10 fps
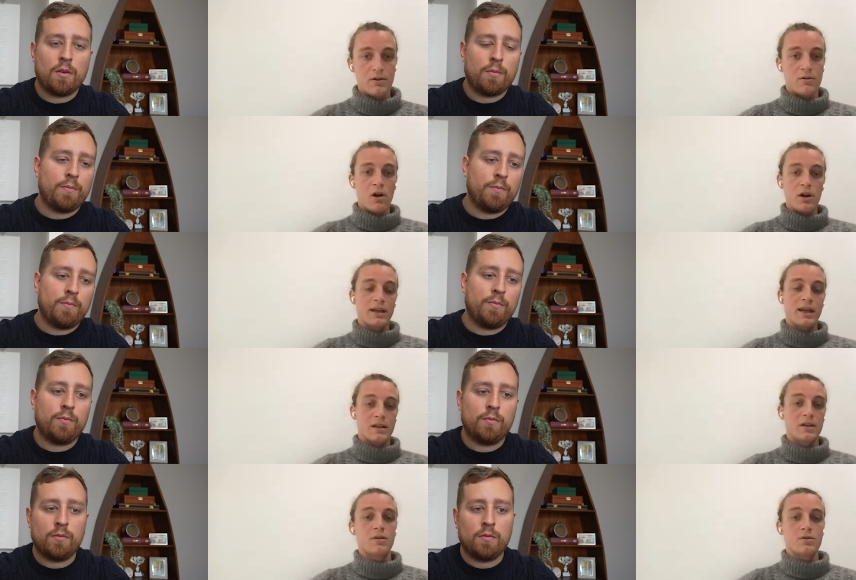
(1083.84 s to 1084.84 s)
Speaker 1: You're only
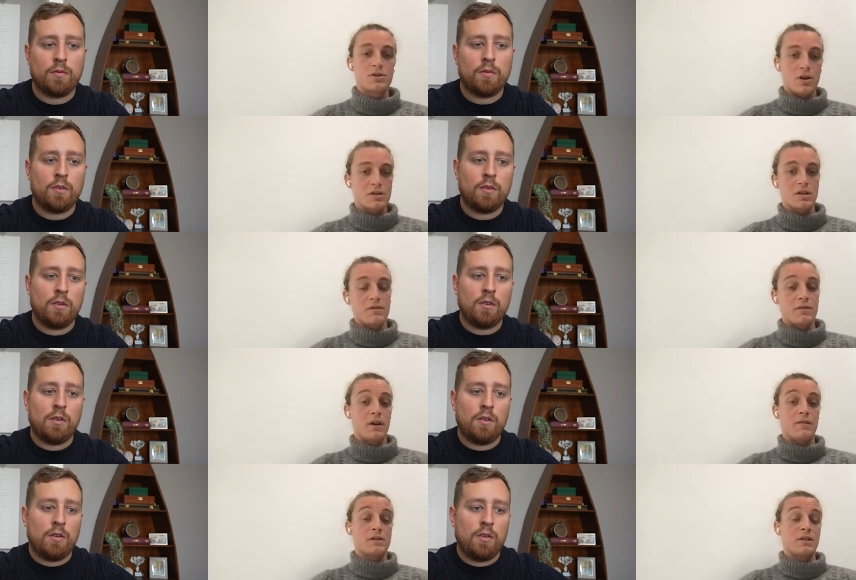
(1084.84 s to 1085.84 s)
getting those songs in about
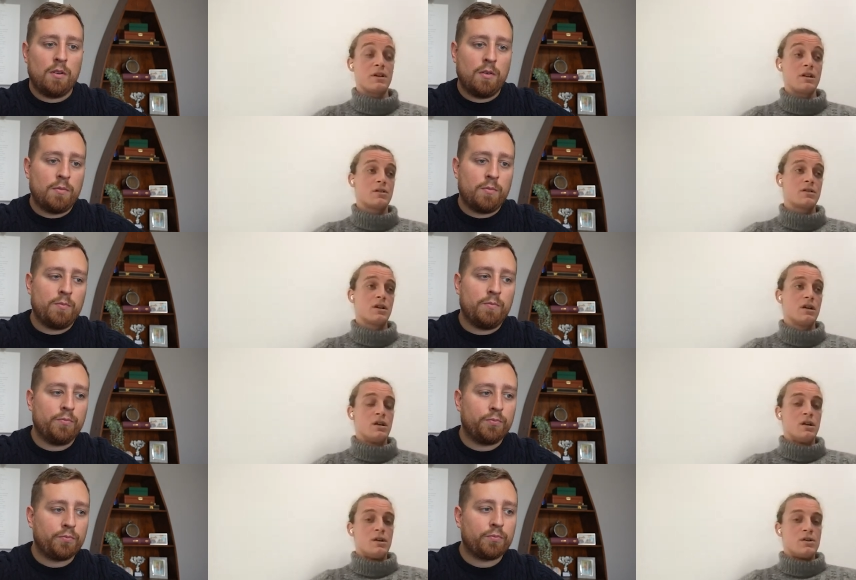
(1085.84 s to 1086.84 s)
five or seven years.
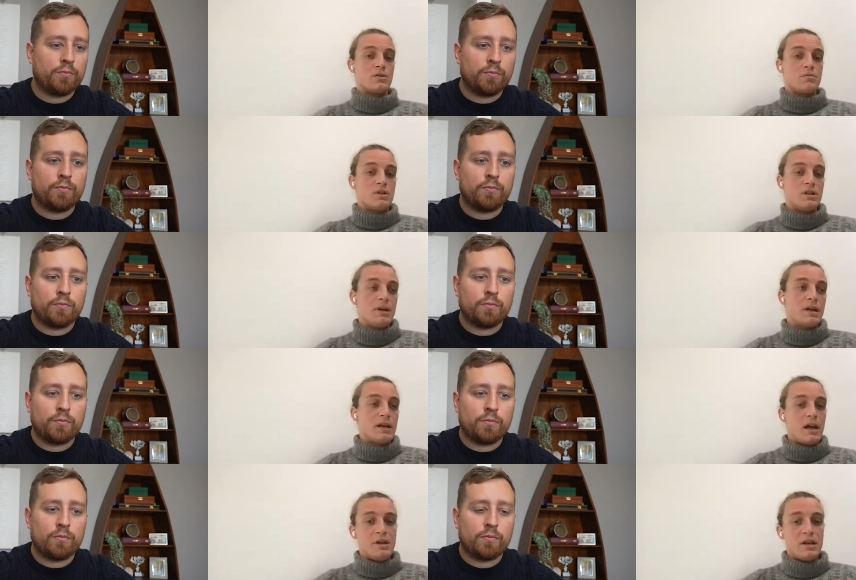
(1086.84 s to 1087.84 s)
So
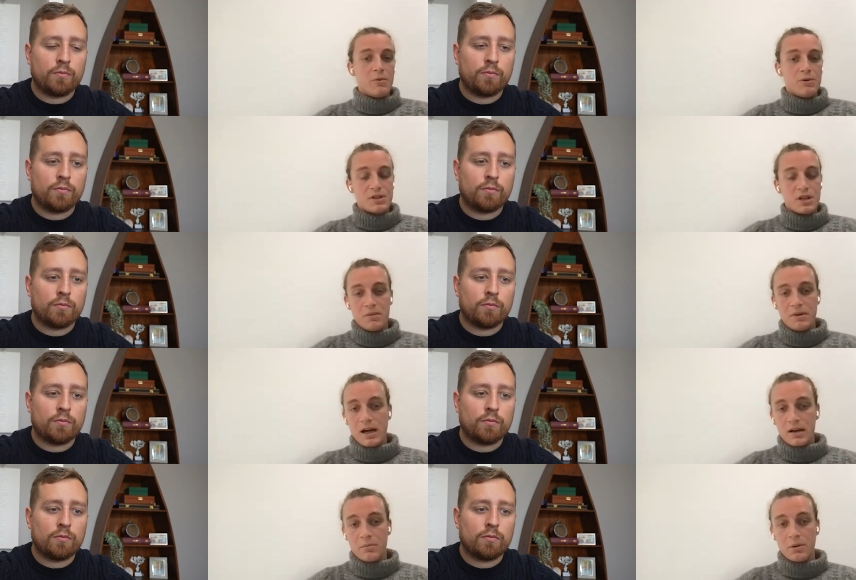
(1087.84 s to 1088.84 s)
typically, I mean, I would say maybe
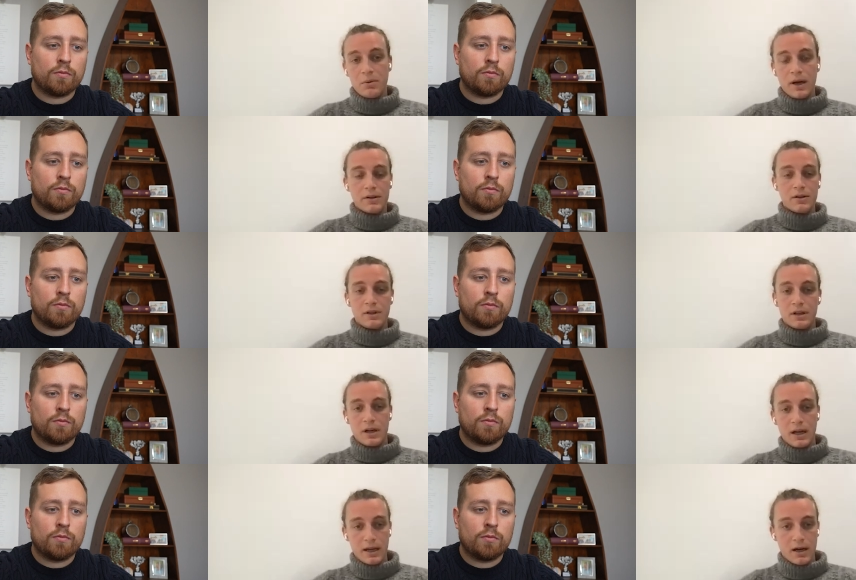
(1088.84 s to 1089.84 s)
a lack in popularity of the
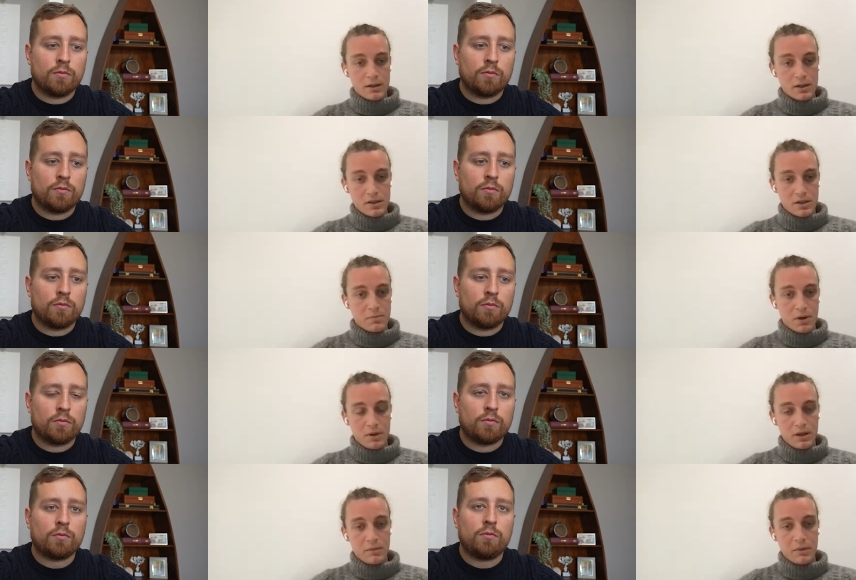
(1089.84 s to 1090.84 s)
underlying artist is
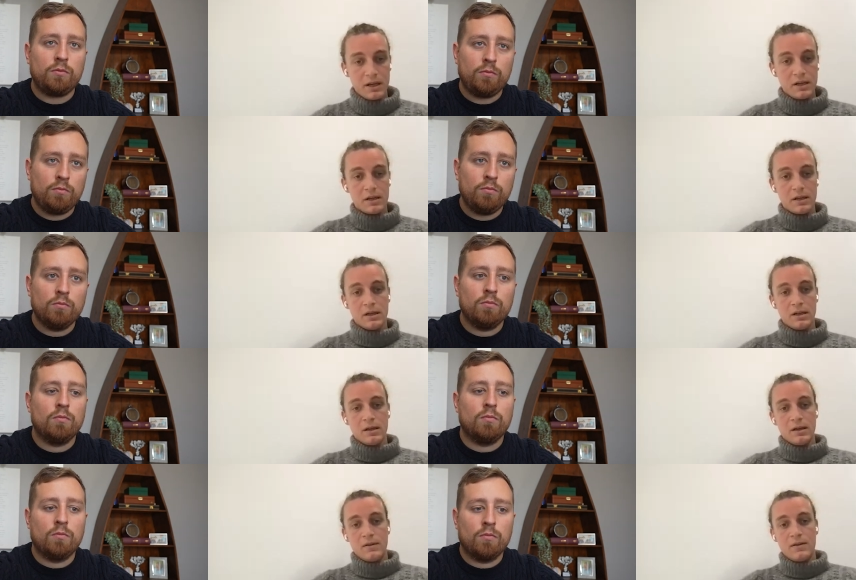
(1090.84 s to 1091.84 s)
probably the main,
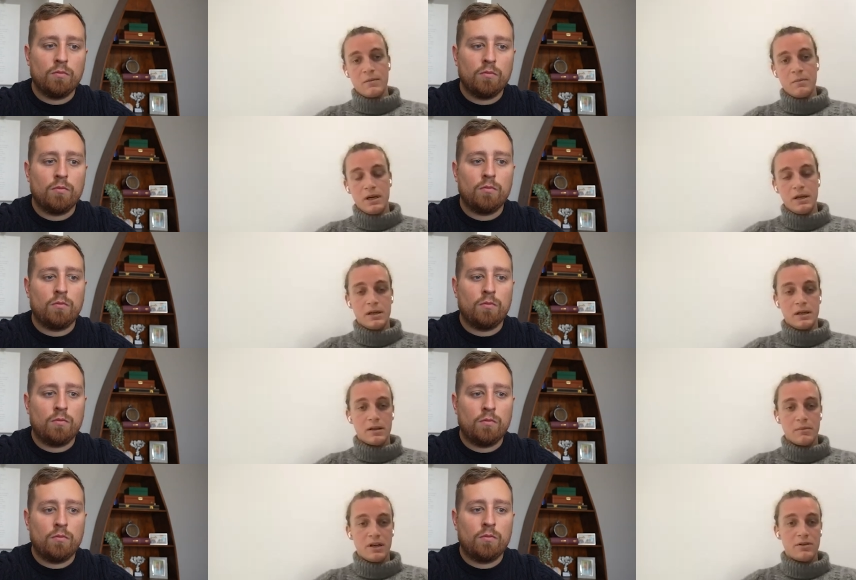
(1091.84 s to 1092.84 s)
the main,
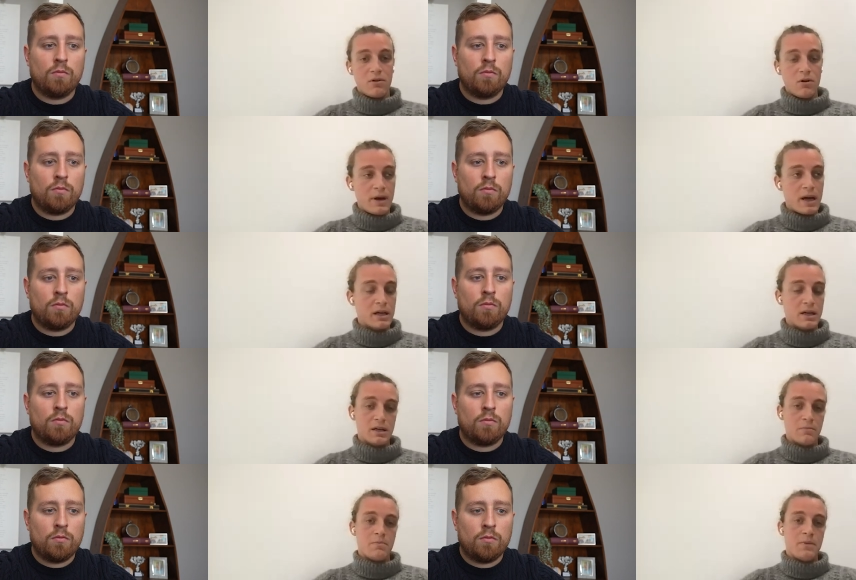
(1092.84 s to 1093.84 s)
uh, the main drawback.
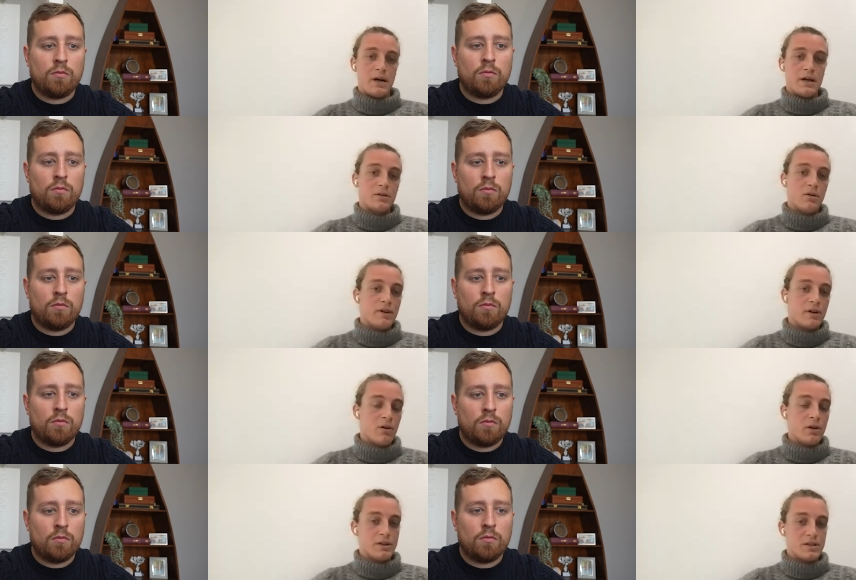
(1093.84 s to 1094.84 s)
But
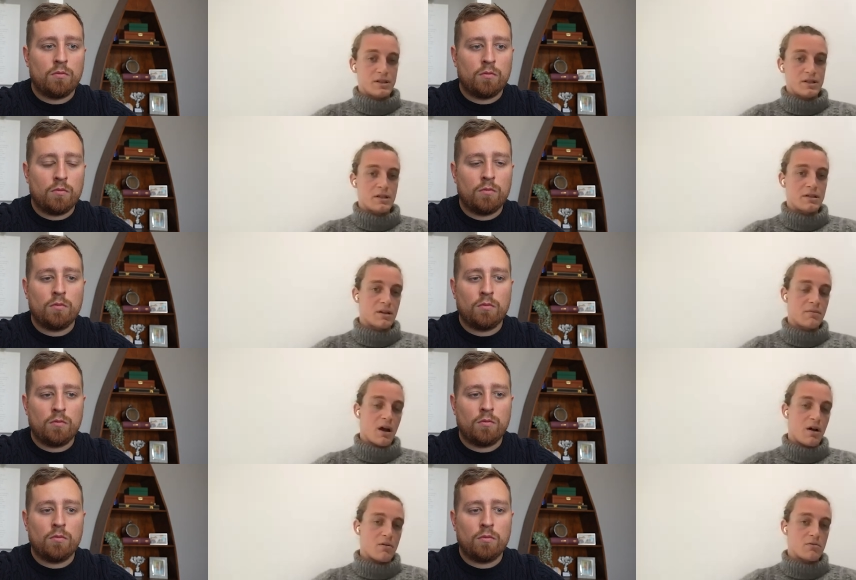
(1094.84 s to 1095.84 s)
overall, it's
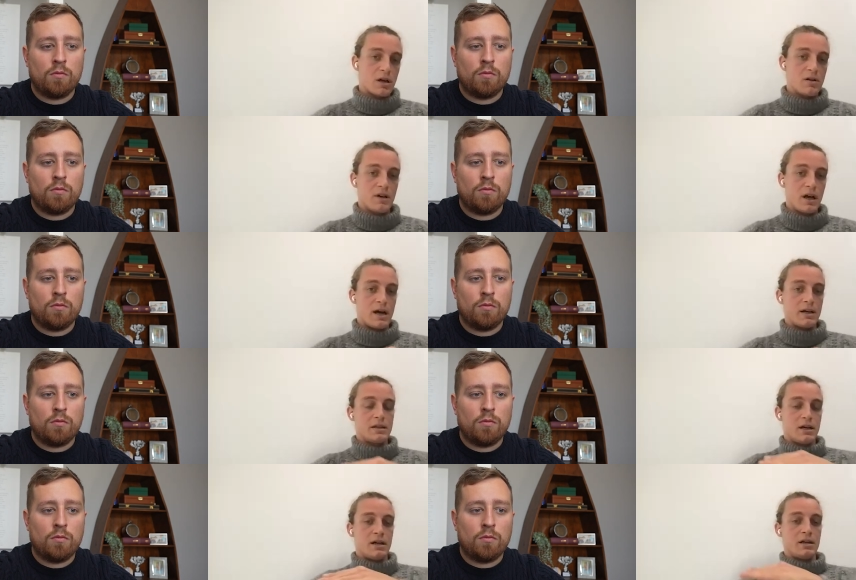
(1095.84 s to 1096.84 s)
somehow kind of a
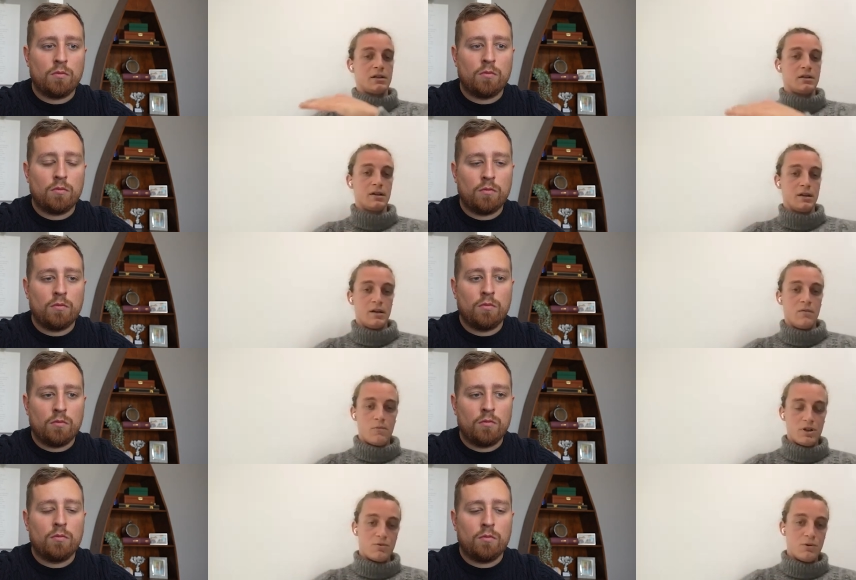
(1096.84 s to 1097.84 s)
high tide,
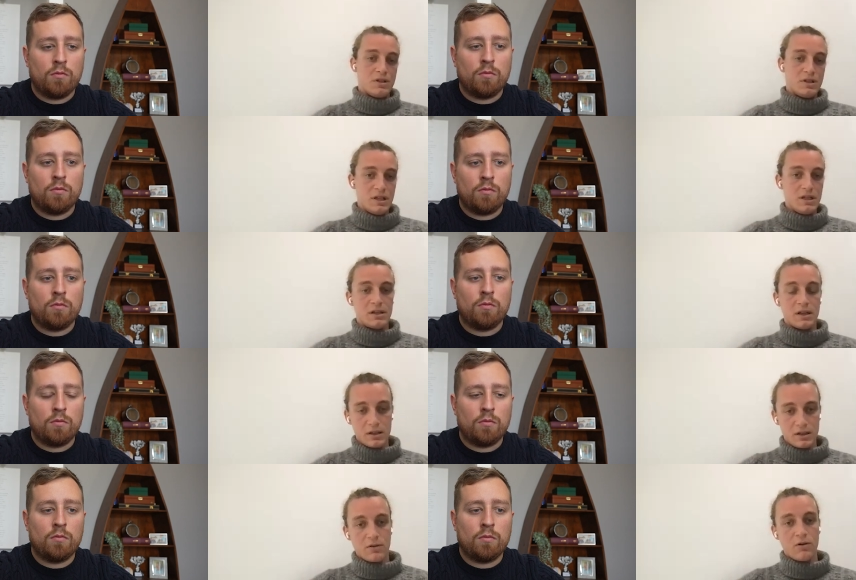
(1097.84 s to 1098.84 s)
which we see that